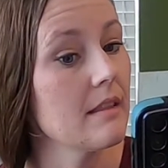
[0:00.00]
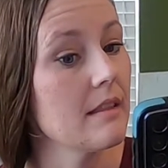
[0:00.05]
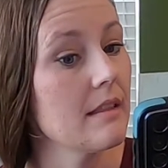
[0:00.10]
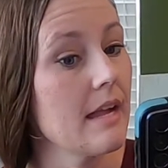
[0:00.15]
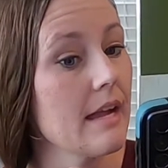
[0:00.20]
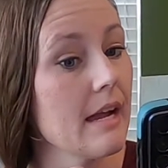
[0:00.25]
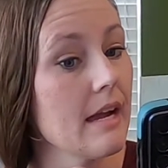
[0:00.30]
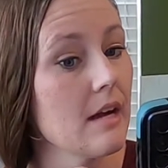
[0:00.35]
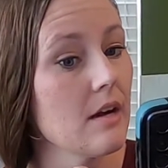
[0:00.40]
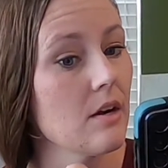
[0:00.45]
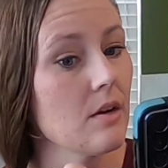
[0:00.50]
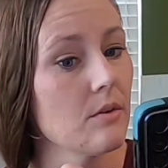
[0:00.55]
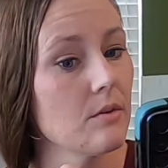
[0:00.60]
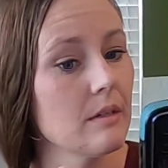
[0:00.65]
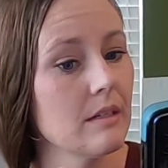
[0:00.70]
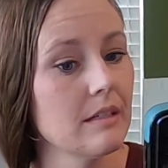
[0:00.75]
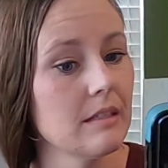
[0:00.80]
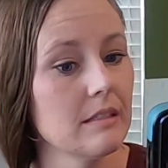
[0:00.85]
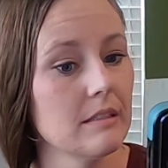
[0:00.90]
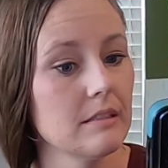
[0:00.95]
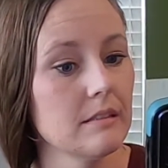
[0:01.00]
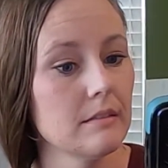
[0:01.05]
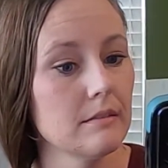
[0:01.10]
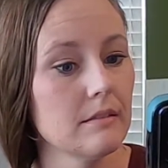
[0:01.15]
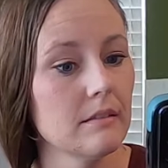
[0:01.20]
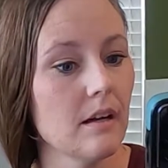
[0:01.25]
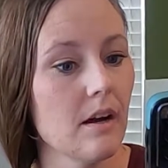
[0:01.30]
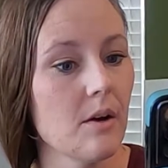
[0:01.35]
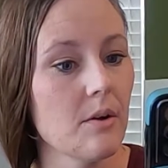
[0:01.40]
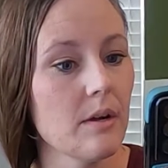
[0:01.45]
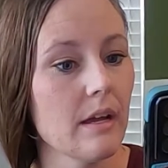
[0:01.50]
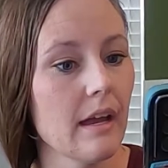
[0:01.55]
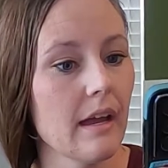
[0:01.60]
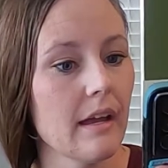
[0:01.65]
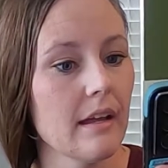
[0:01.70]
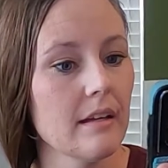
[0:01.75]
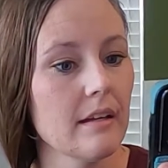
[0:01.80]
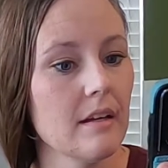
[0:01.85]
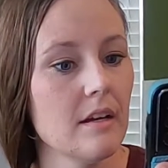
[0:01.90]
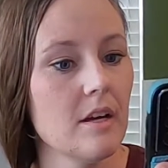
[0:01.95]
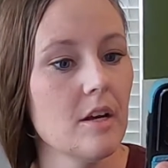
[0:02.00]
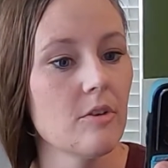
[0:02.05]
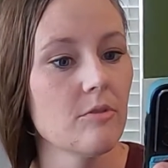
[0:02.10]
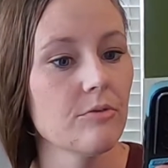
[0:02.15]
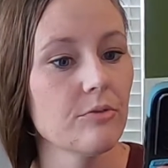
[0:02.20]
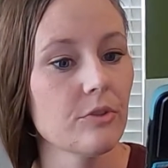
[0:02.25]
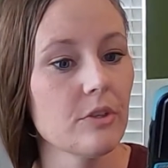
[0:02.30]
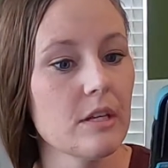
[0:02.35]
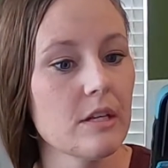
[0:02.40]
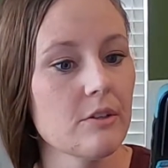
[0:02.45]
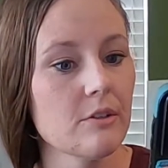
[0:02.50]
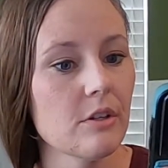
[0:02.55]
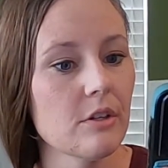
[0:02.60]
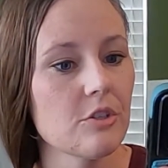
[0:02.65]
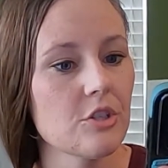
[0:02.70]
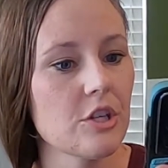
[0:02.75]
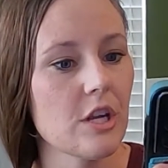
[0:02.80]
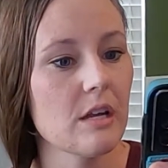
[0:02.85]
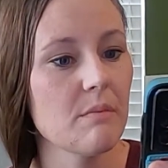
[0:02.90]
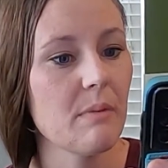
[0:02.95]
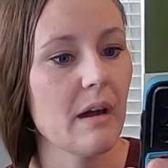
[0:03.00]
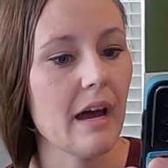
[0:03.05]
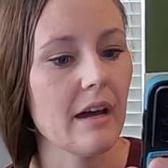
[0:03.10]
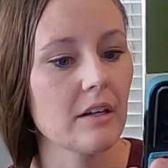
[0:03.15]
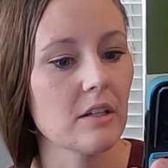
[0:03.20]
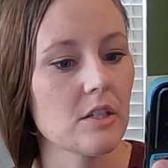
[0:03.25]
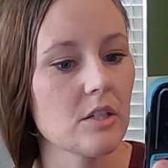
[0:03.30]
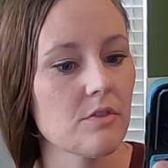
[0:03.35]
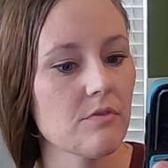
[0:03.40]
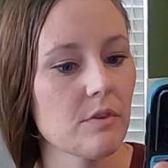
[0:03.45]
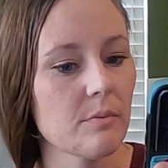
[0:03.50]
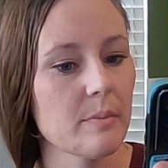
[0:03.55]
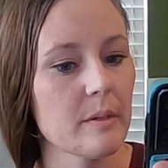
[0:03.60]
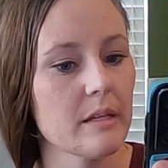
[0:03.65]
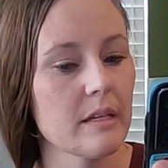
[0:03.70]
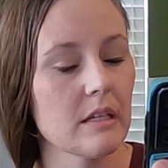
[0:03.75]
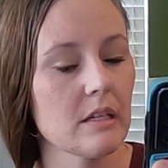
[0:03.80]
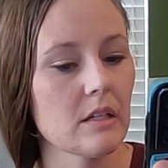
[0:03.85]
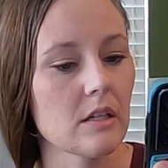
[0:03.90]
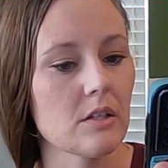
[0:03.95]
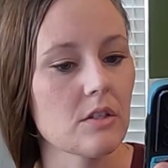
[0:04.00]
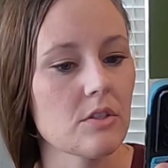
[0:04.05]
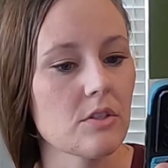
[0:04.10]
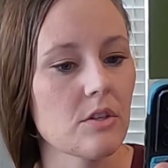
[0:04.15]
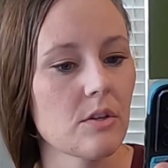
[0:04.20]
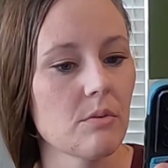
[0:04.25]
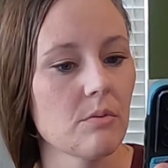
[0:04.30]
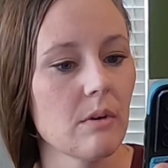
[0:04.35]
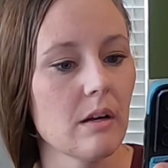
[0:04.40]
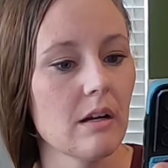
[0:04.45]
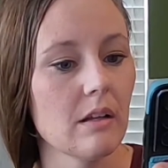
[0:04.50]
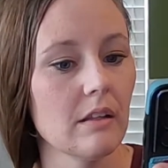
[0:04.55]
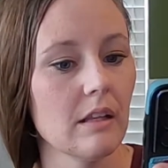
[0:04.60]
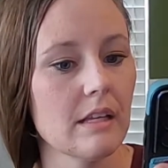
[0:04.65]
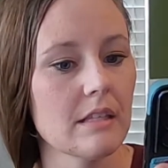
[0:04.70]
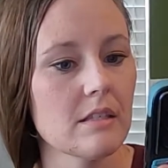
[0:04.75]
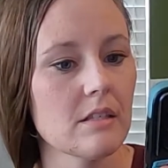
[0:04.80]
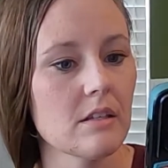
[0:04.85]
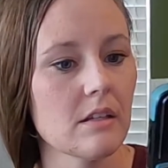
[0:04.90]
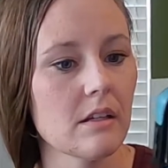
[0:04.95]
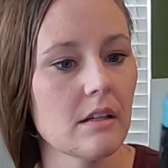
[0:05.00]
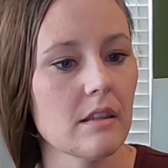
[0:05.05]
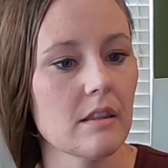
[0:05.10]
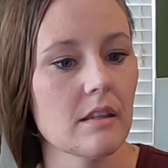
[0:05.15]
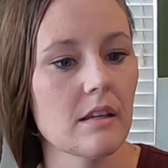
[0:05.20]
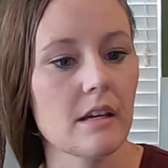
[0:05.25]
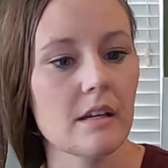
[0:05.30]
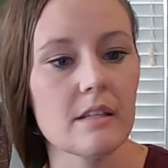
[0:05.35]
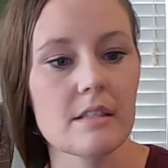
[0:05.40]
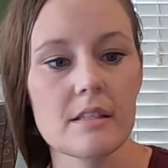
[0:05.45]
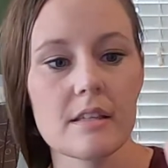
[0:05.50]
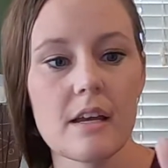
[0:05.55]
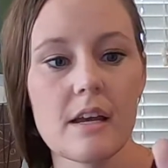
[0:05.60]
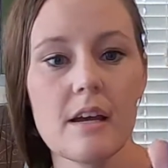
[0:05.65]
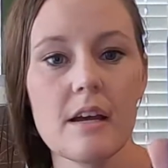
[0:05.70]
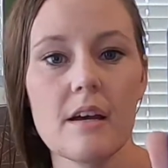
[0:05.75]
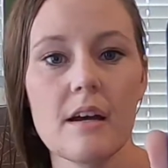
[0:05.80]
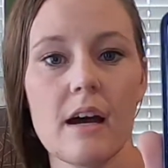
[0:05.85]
Now, okay. Free crochet patterns for beginners. Well, let's look at this.